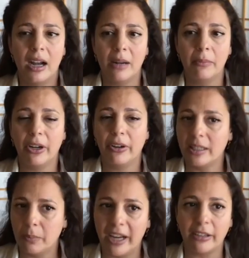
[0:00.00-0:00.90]
there is
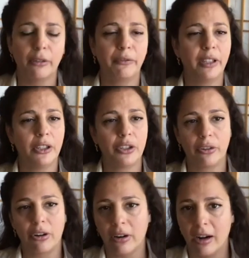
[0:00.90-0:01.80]
microfiche, there
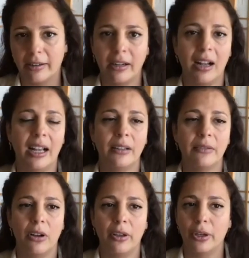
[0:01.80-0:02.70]
are archives,
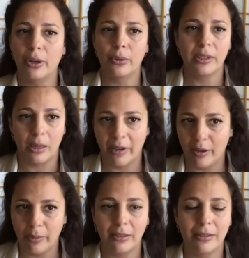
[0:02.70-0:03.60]
although some have
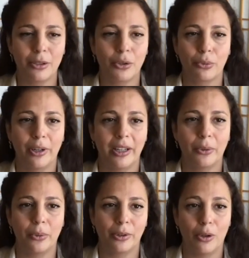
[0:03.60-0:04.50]
been destroyed
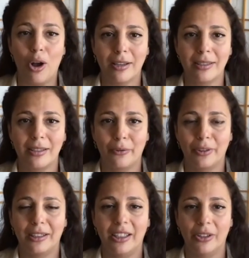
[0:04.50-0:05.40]
or lost over
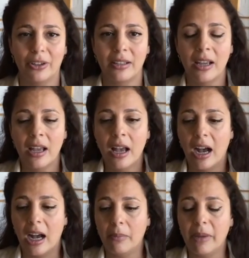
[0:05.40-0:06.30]
the years.
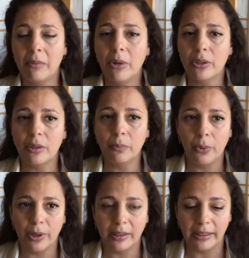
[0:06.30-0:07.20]
And most
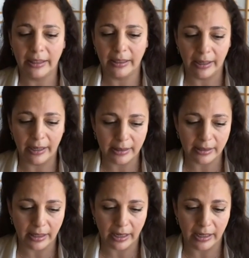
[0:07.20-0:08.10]
importantly, it's
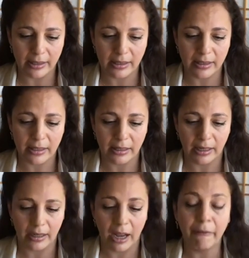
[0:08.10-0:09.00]

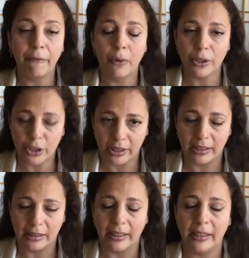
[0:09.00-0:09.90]

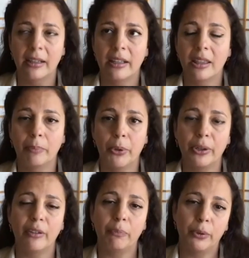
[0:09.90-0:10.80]
unfortunately, the burden
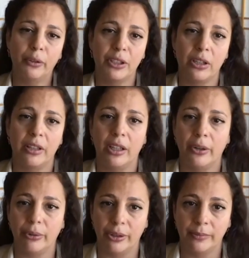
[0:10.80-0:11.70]
of proof is on the
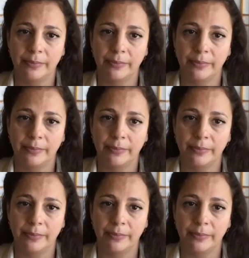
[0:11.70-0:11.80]
owner.